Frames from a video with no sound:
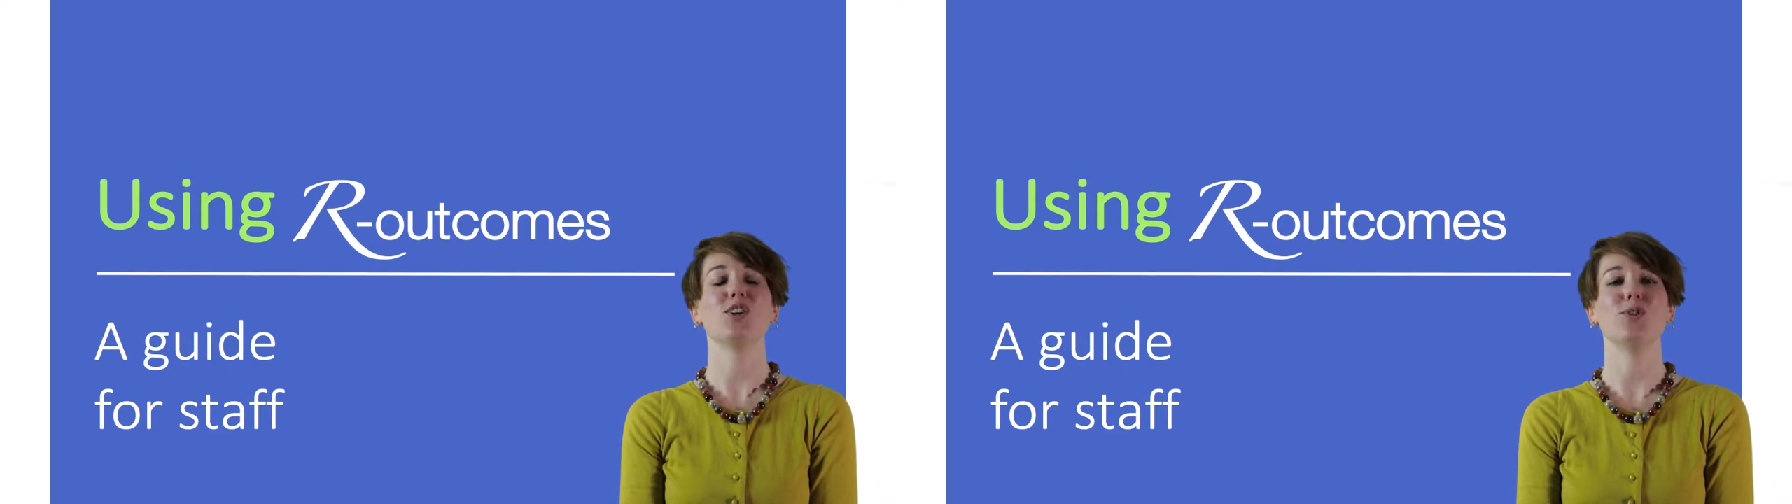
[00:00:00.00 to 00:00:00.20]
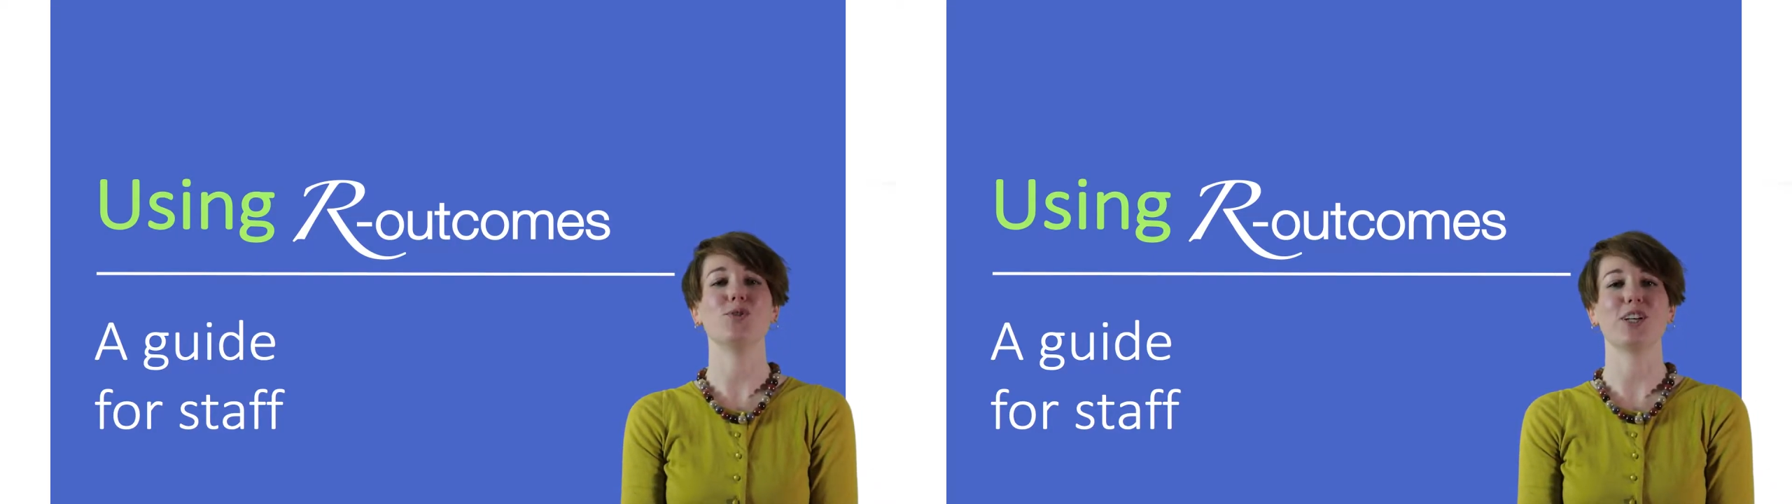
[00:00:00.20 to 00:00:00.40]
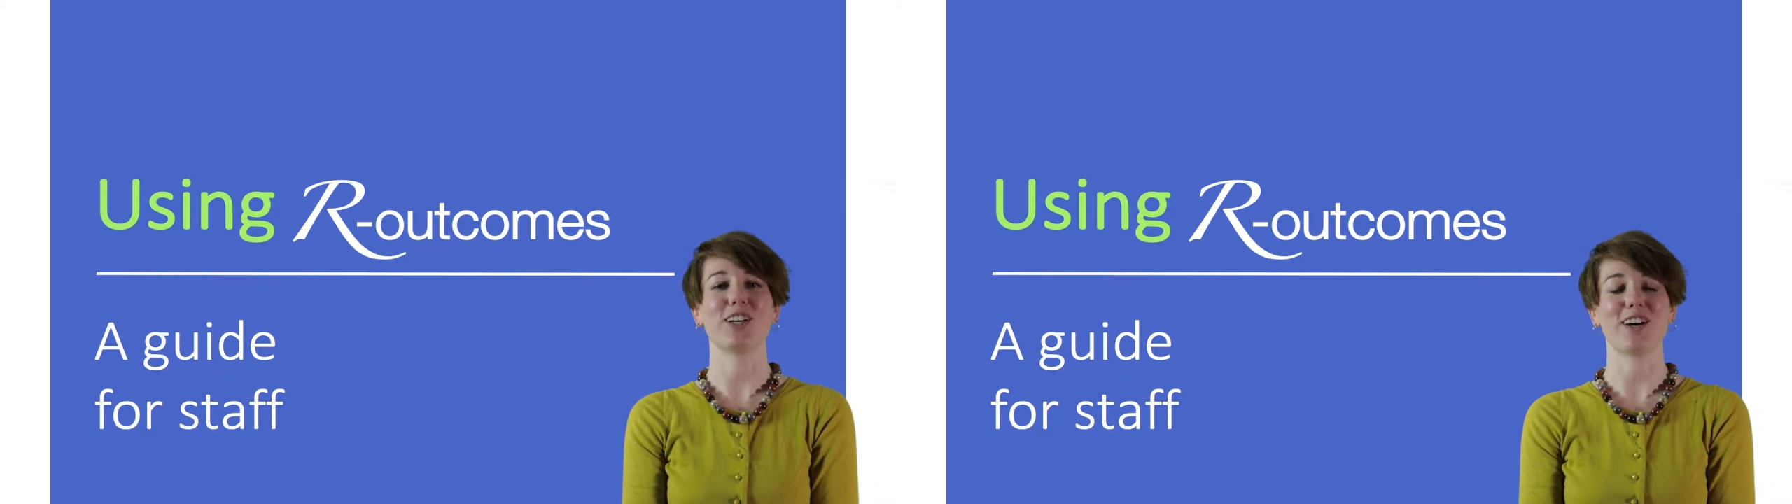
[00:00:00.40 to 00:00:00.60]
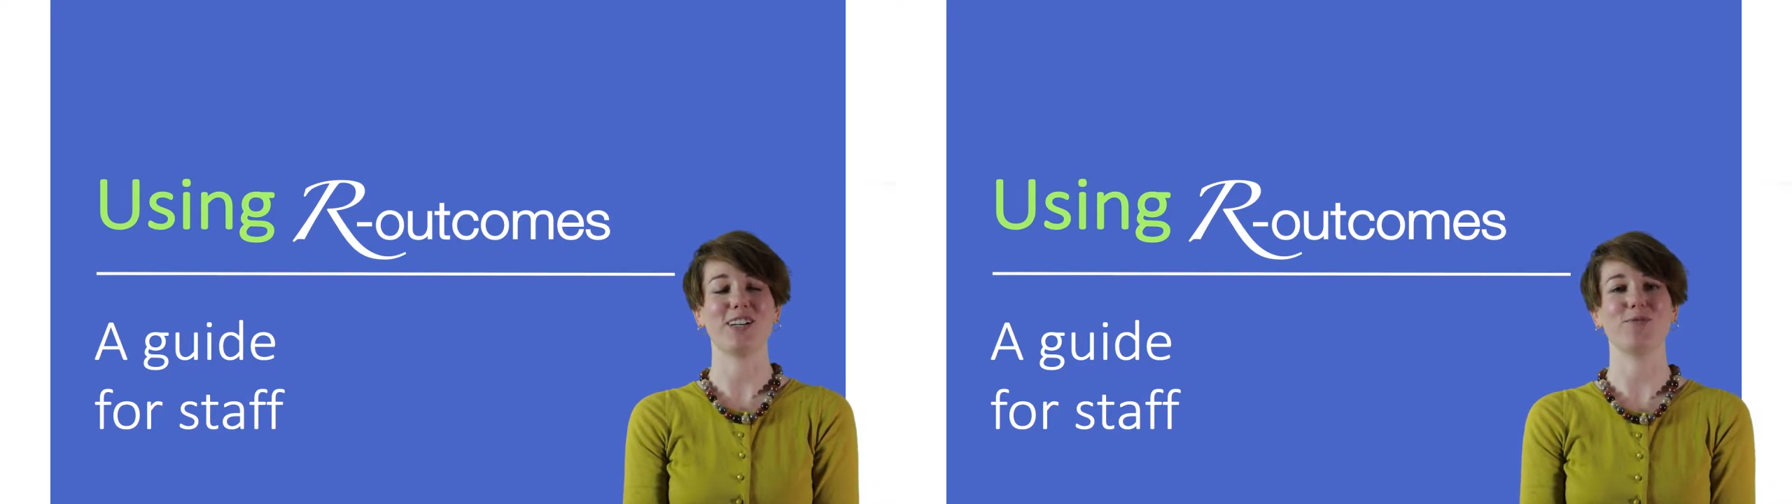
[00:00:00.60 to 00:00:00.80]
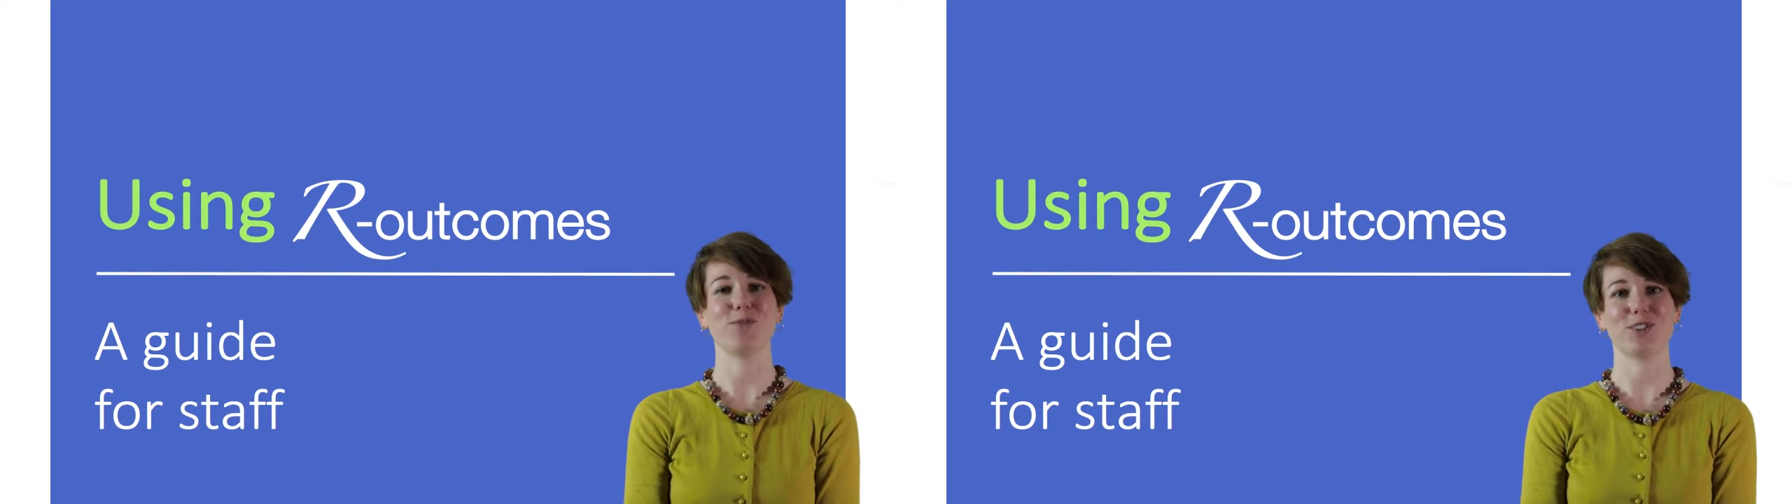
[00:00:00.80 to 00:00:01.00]
user
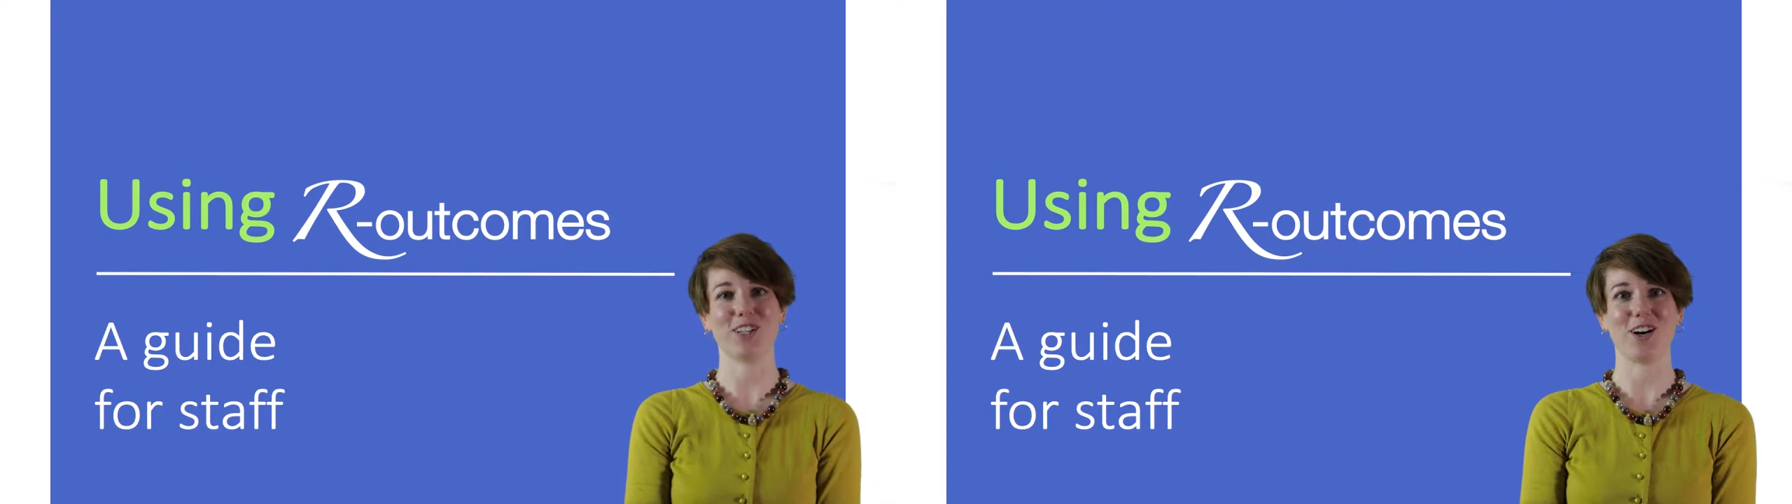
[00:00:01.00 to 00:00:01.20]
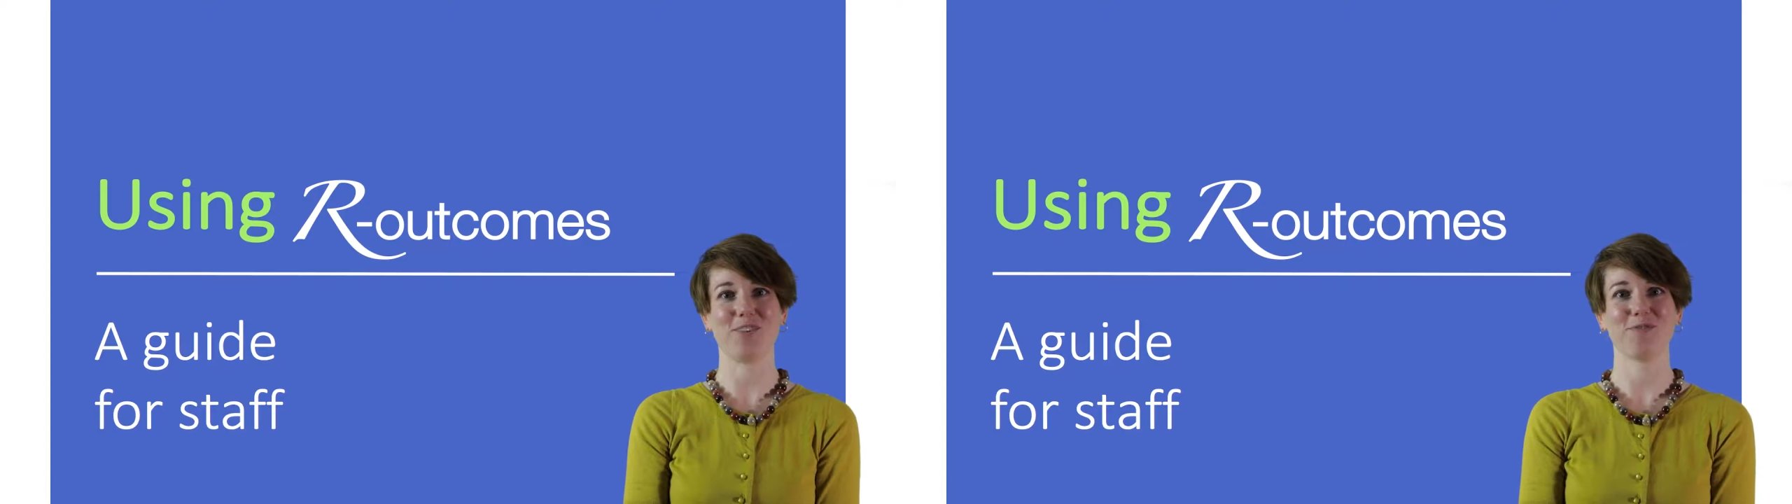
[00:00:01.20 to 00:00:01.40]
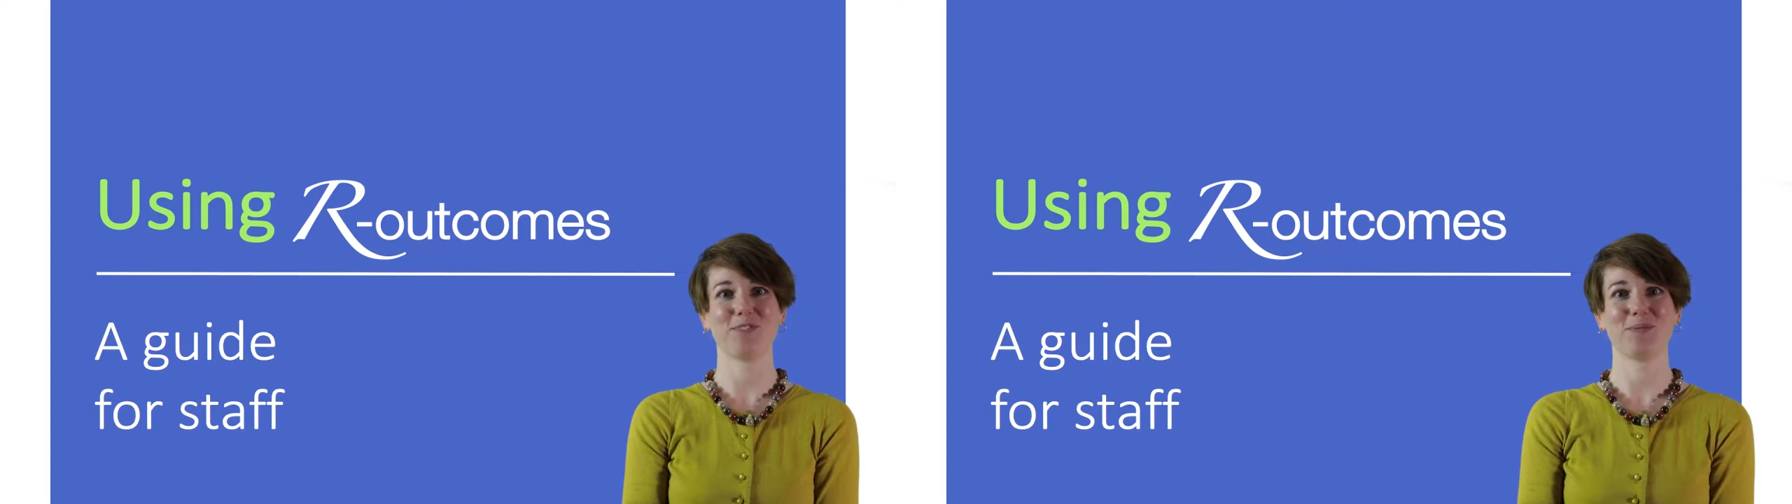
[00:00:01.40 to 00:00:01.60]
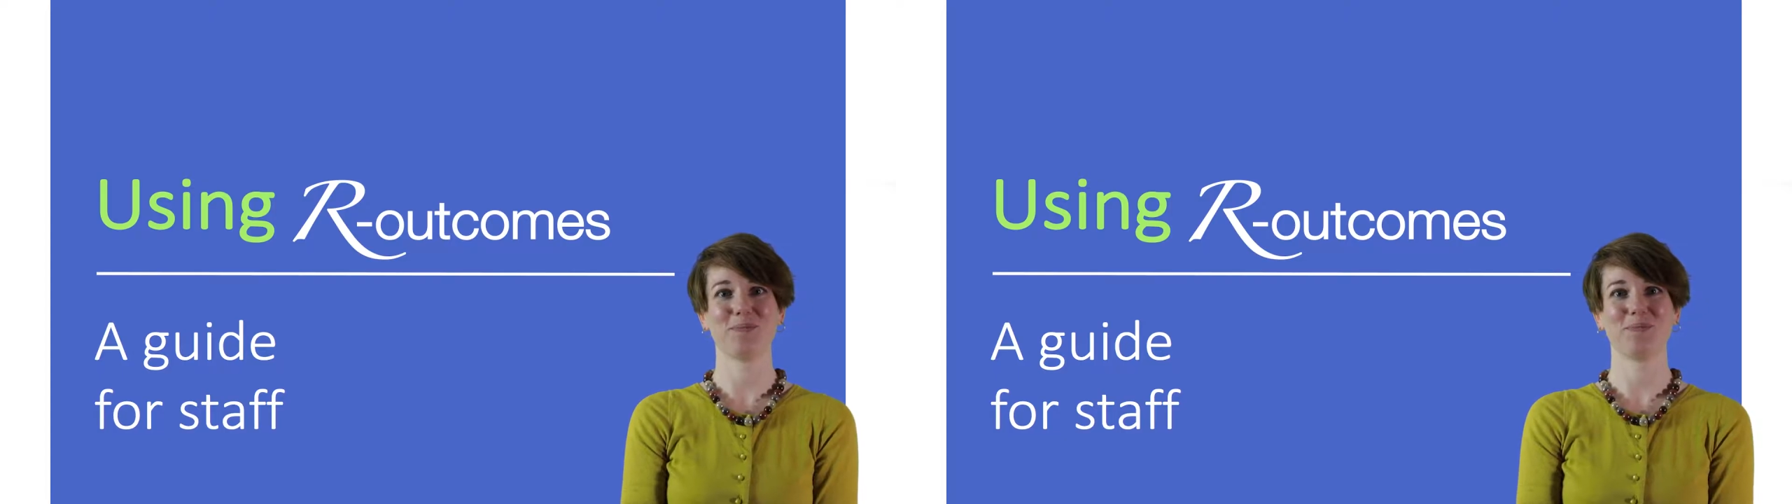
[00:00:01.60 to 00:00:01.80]
guide for staff.